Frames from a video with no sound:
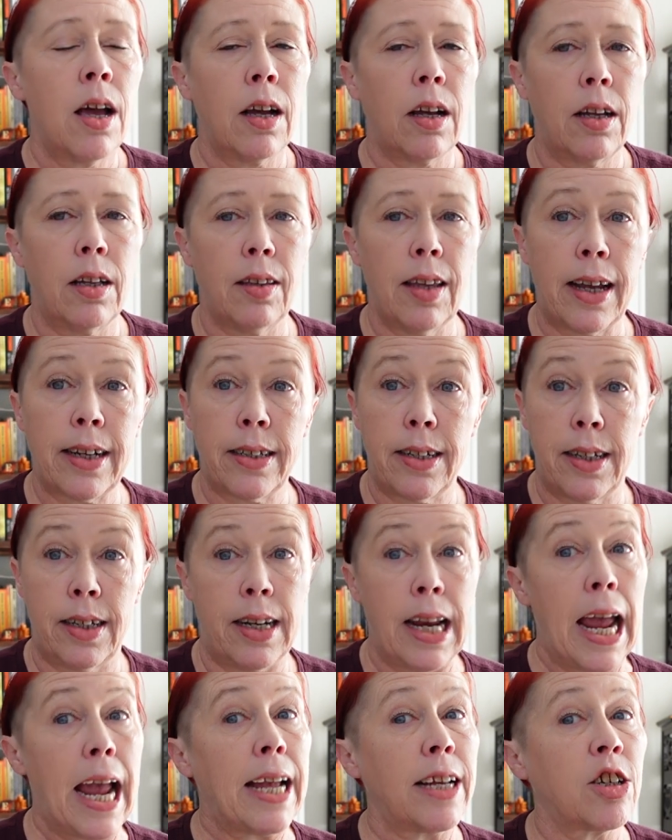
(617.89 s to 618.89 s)

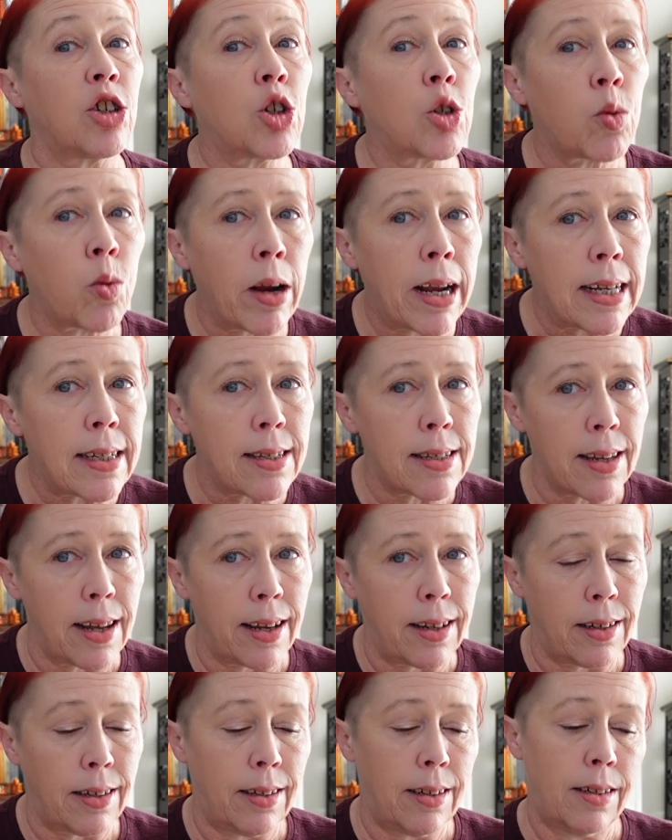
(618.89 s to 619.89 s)
collected and
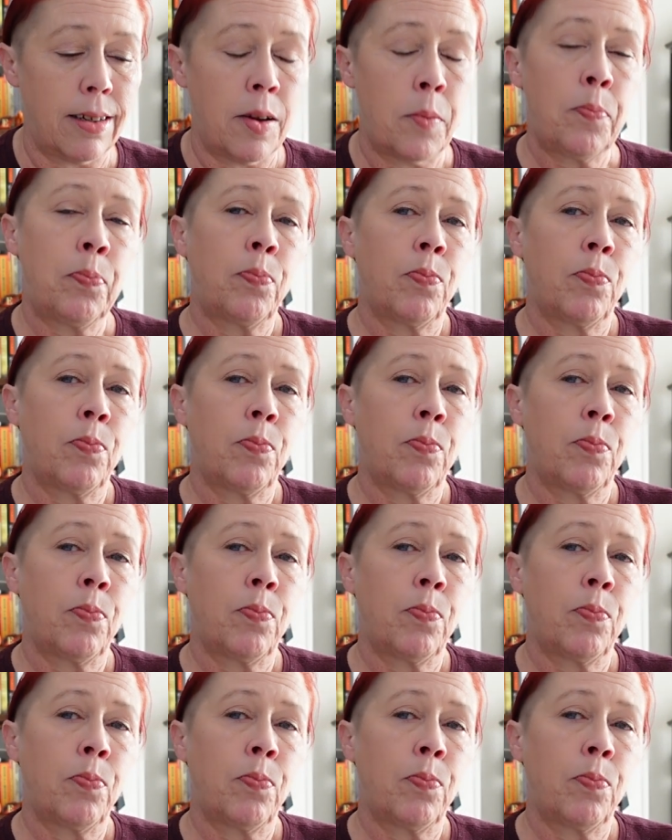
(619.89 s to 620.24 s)
translated